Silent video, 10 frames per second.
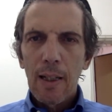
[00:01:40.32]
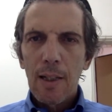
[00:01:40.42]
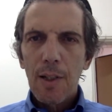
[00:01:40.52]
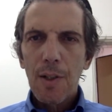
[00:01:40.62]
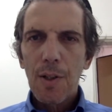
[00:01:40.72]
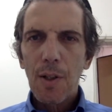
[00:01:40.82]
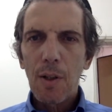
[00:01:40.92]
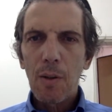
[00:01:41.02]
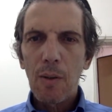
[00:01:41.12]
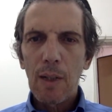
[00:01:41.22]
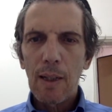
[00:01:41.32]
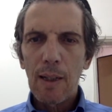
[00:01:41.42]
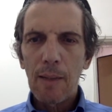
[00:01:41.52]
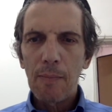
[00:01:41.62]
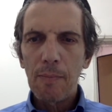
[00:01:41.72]
So
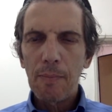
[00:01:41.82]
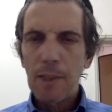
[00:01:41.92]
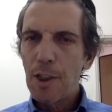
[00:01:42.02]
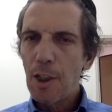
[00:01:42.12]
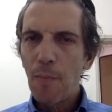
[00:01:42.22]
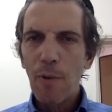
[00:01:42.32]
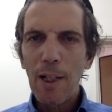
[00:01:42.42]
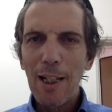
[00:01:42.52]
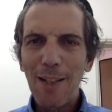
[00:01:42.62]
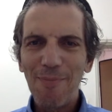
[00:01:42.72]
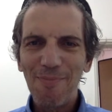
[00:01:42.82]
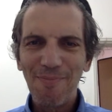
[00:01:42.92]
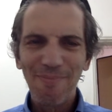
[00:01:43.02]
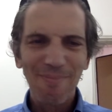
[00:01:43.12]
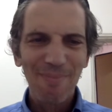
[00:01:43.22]
um, let's jump right in.
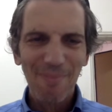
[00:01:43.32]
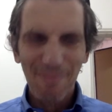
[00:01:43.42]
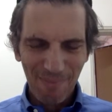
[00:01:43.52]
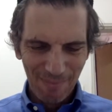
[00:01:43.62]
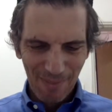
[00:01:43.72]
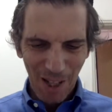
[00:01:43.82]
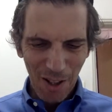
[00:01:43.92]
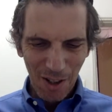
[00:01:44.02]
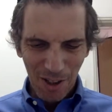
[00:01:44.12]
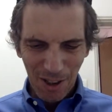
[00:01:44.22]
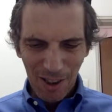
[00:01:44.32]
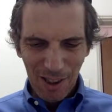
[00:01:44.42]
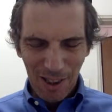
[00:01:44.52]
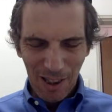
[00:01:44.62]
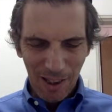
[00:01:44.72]
Another good
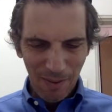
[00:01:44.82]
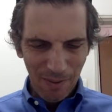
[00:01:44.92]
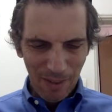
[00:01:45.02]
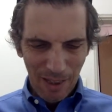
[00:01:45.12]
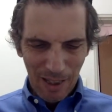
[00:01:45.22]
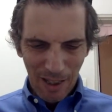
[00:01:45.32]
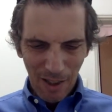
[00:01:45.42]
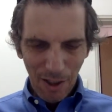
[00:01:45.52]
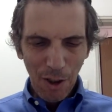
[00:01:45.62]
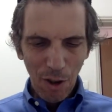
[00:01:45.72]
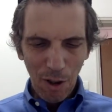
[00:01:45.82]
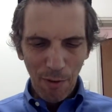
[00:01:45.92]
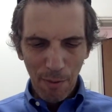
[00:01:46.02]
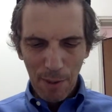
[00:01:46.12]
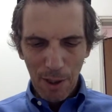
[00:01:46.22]
uh, good talk
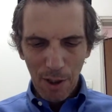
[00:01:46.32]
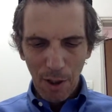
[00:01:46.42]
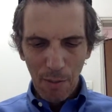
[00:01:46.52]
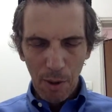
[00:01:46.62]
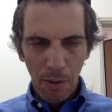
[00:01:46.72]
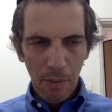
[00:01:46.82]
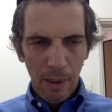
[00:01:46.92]
from the Slonimer.